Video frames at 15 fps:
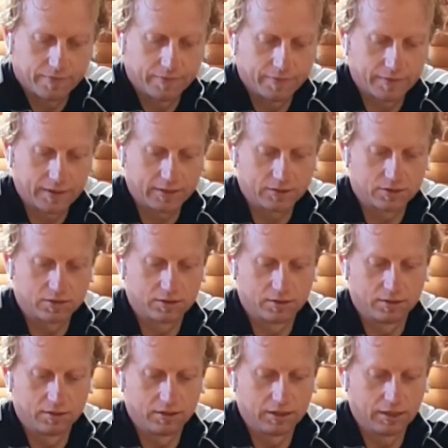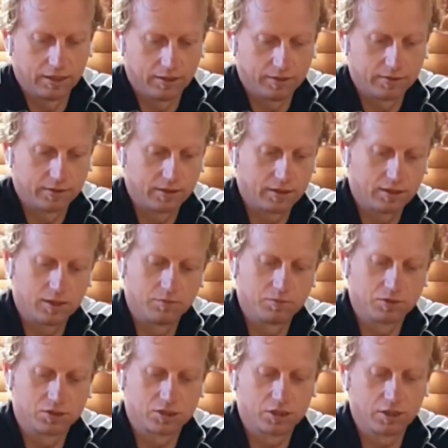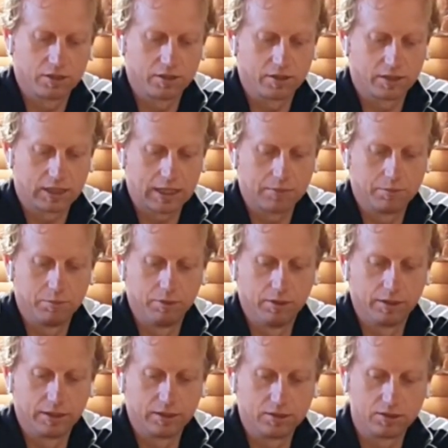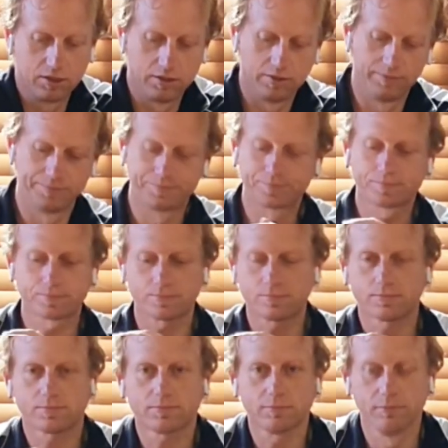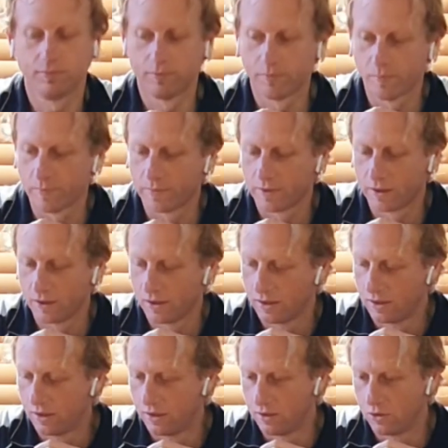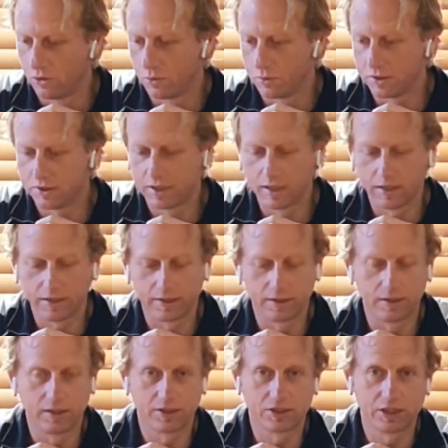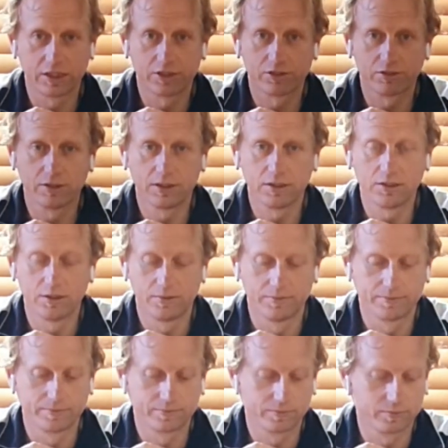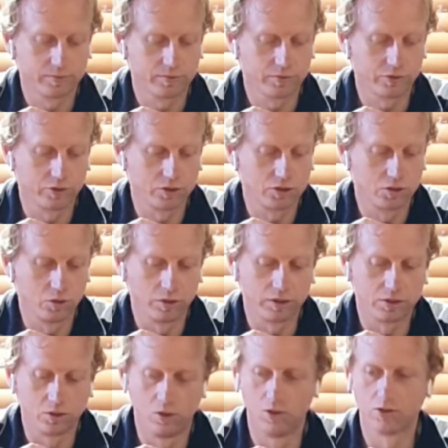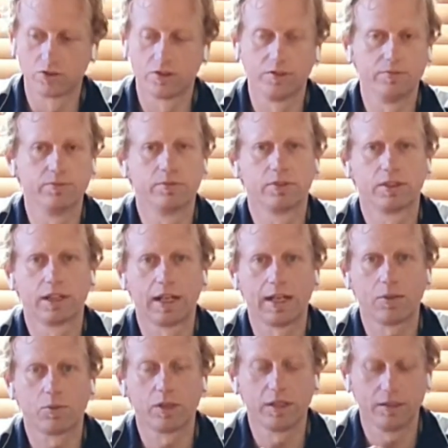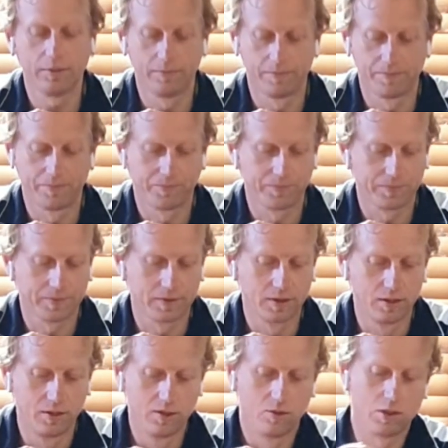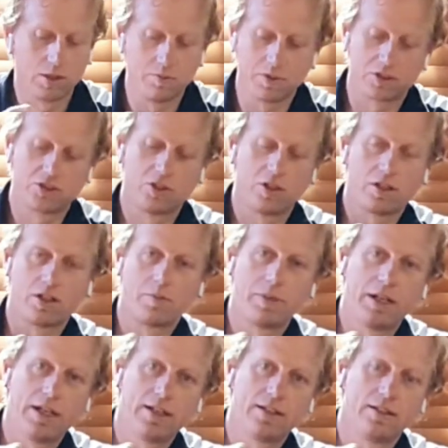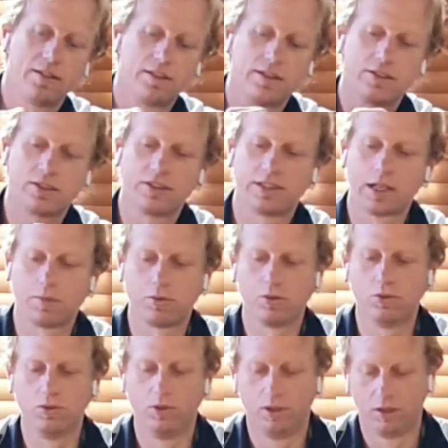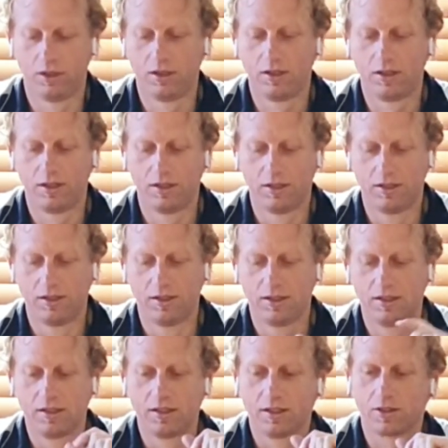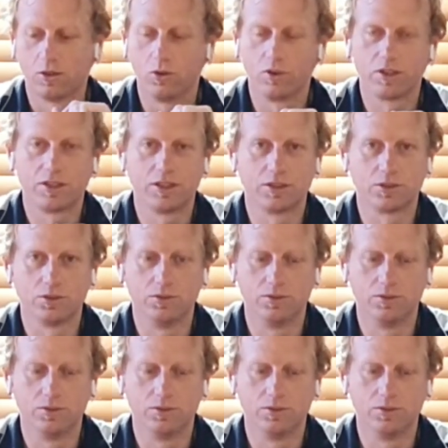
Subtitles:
that's, yeah, I'm just showing you the capabilities. We'll be selling accessories for installing doors and hardware. What I'm excited about is a double corner chisel,